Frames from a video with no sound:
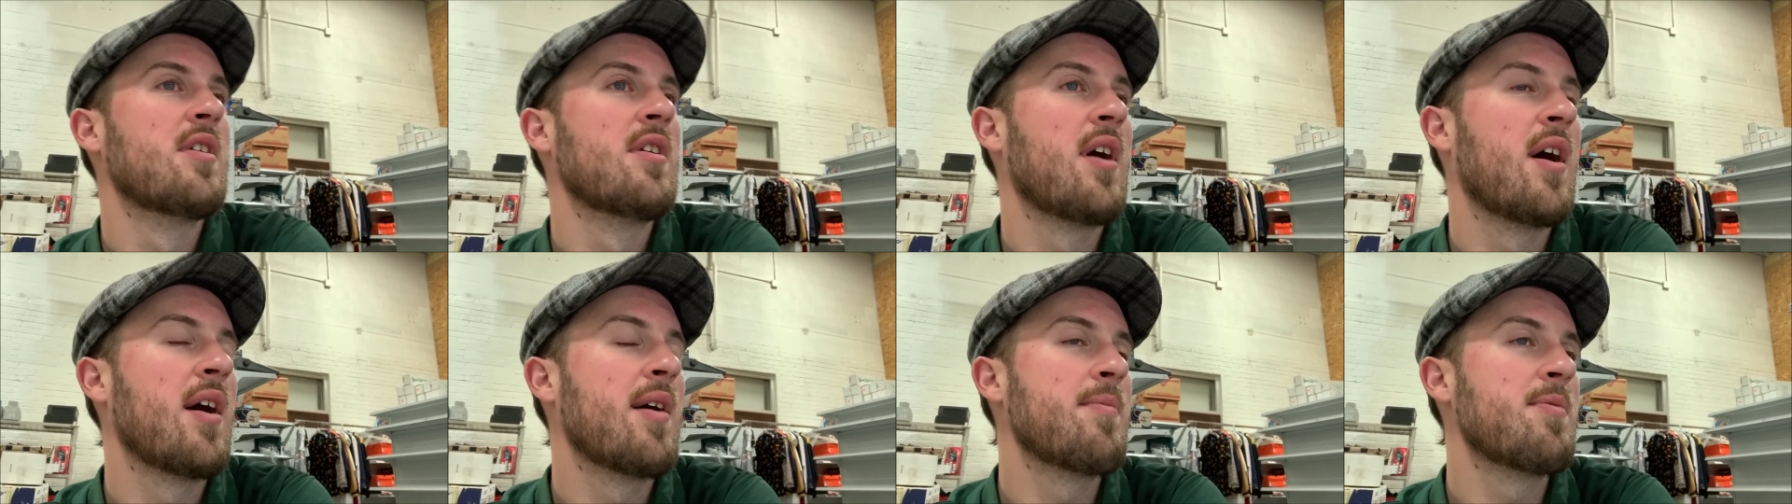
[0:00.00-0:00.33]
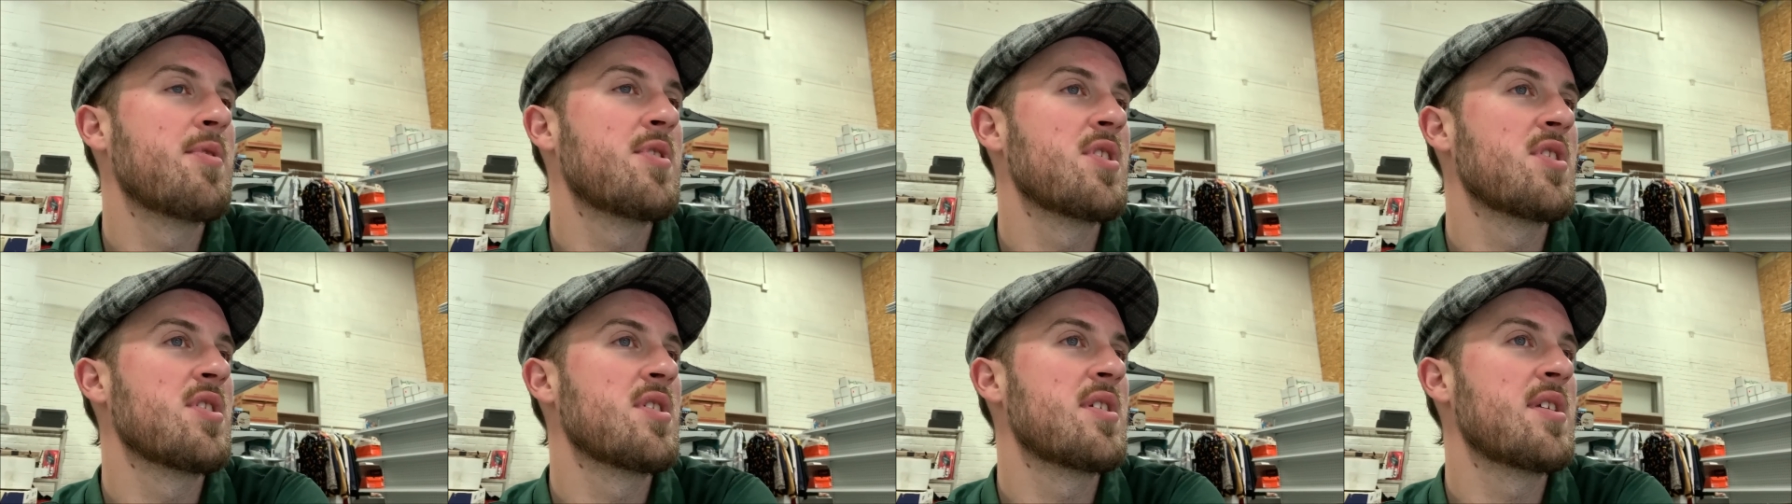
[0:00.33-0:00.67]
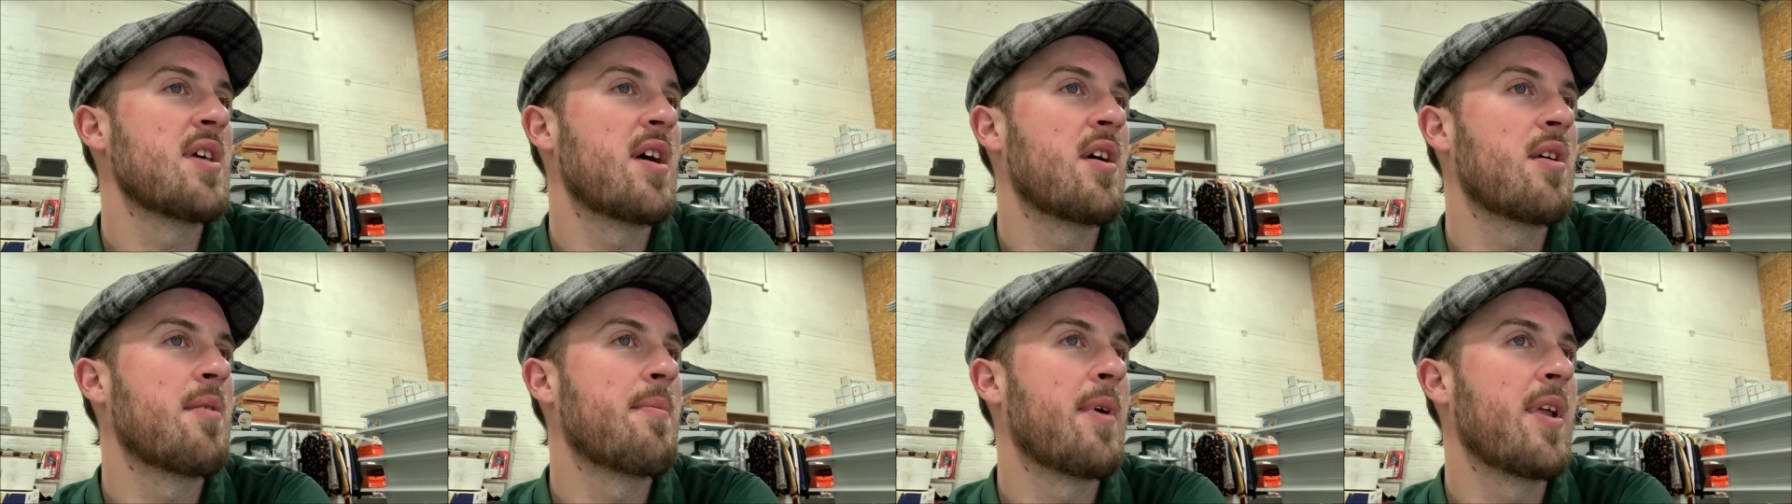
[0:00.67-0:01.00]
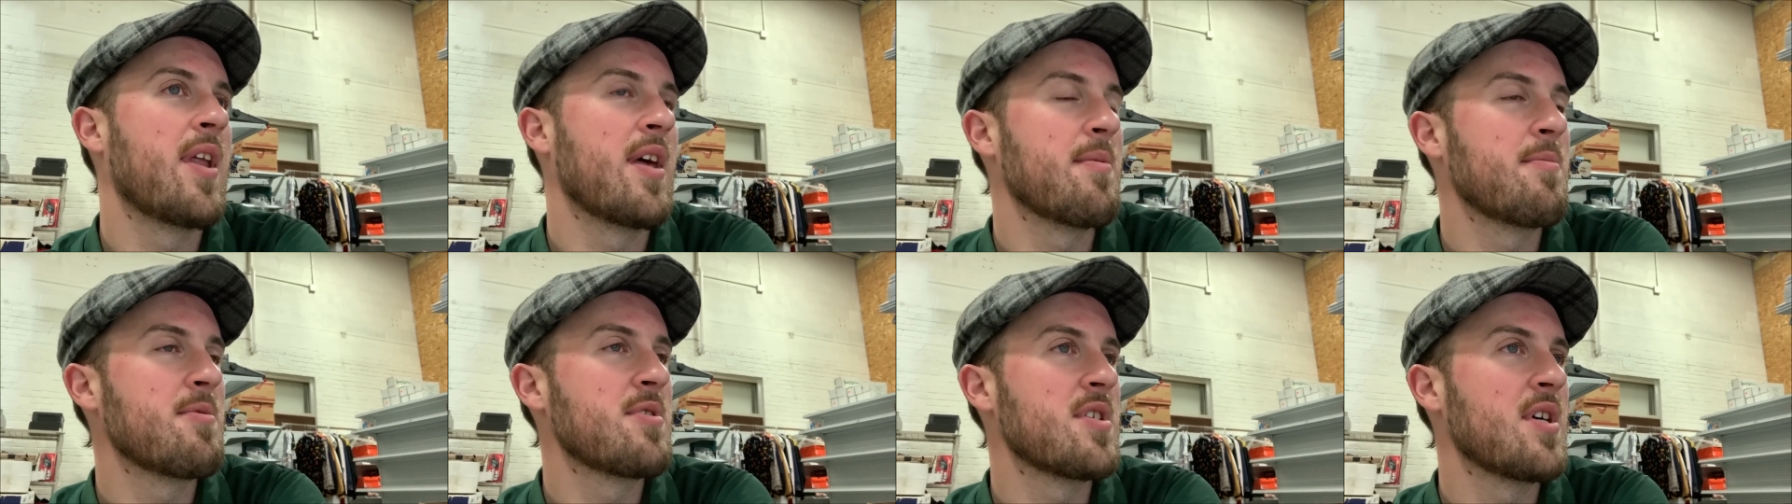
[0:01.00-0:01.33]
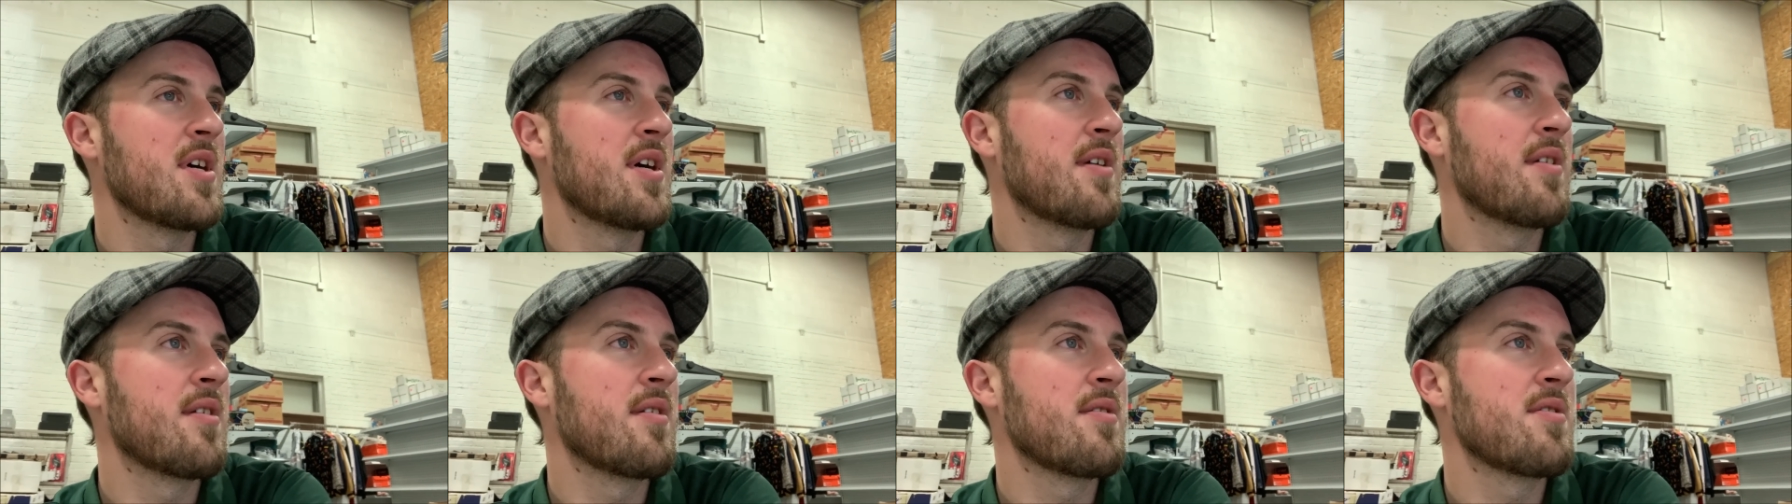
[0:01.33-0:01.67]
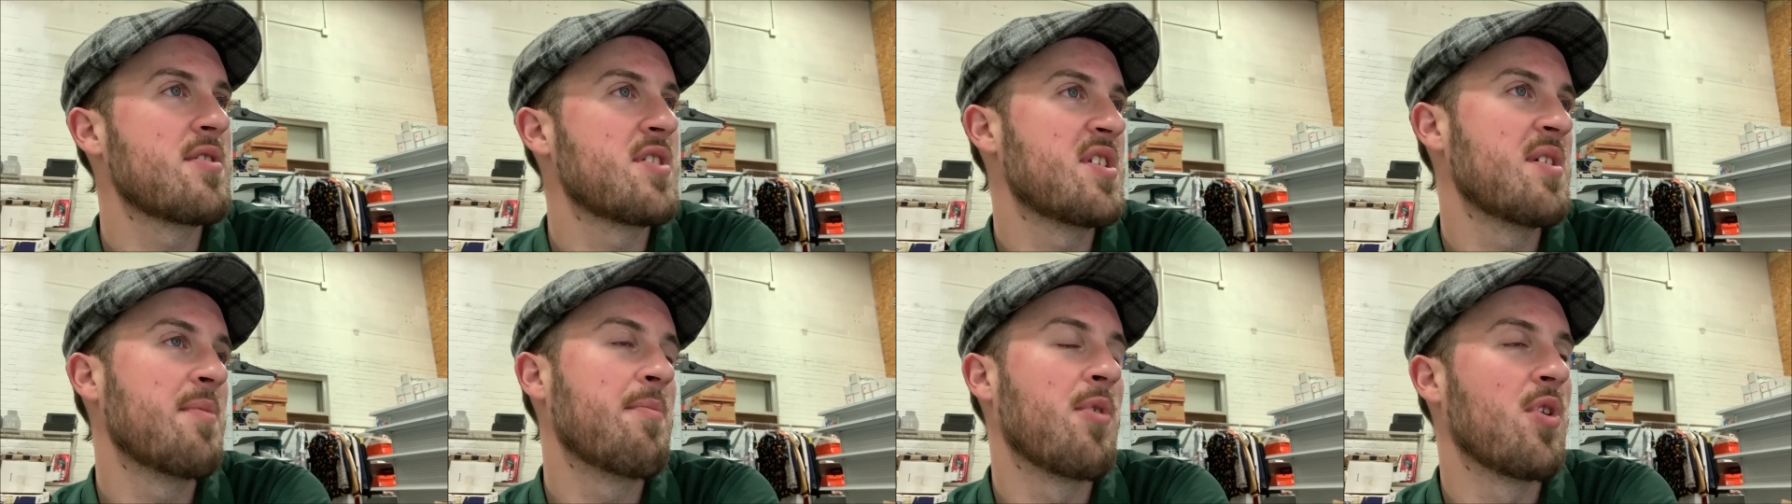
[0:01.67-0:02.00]
I've been selling them on Amazon,
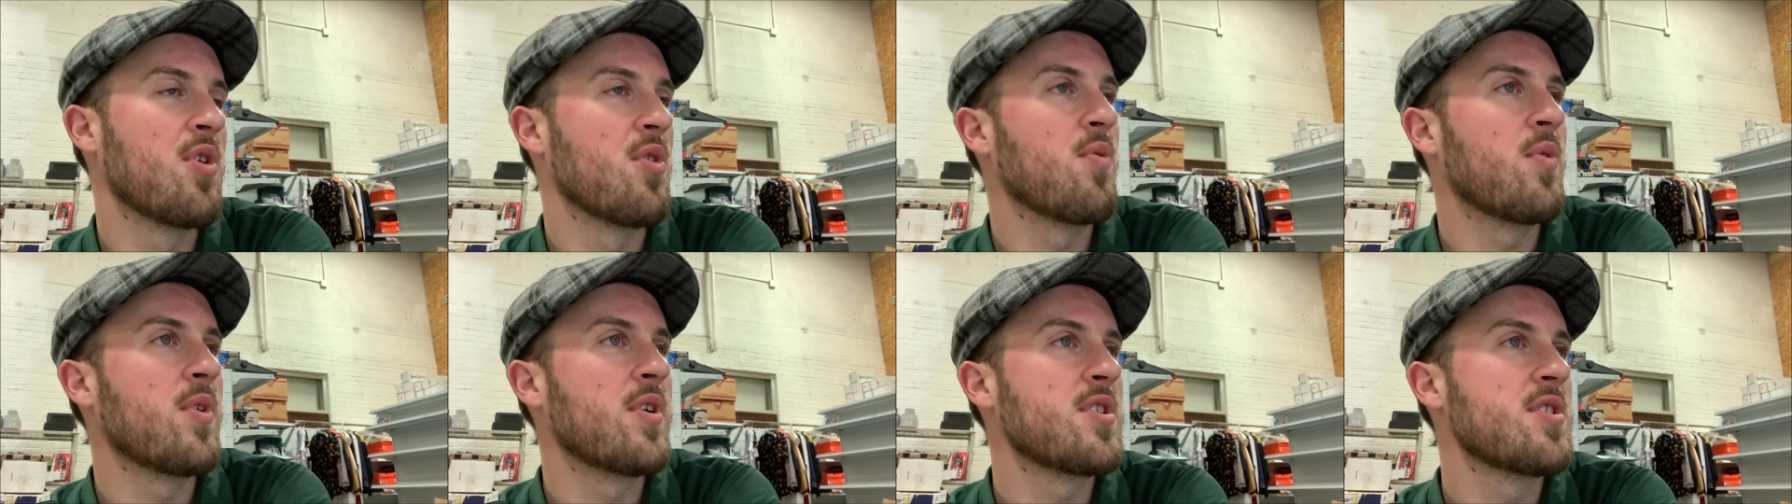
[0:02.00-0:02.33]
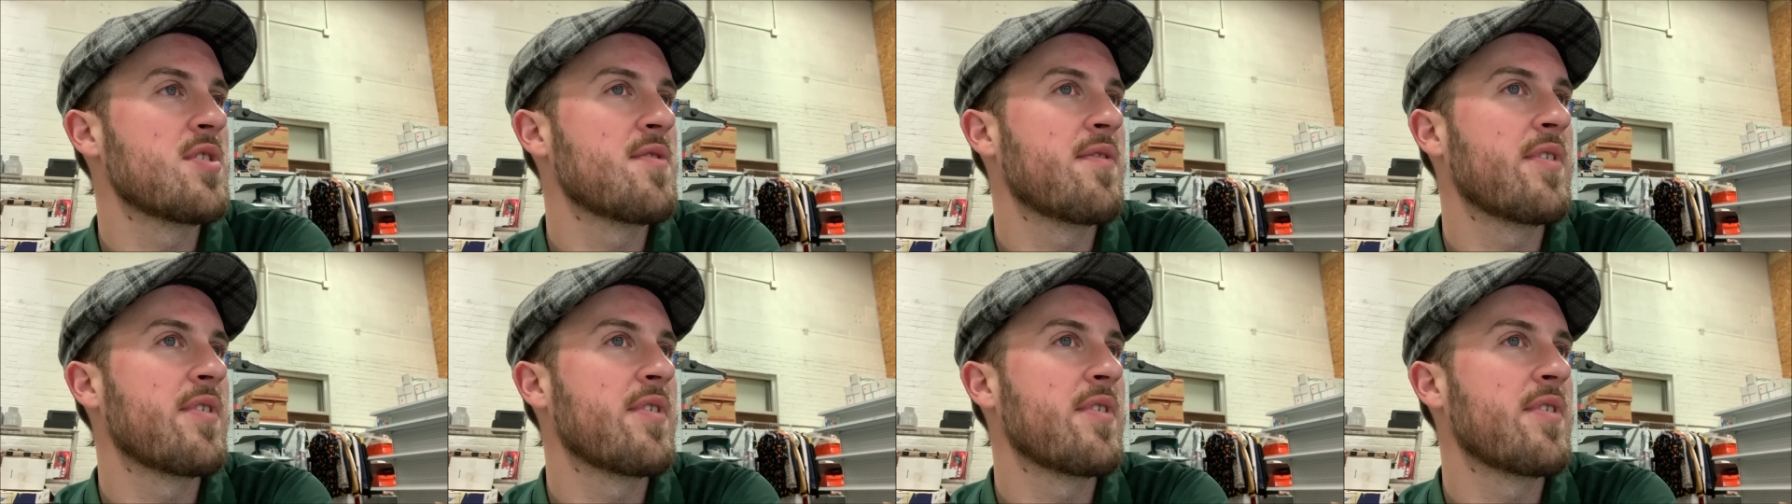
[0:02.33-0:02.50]
similar ones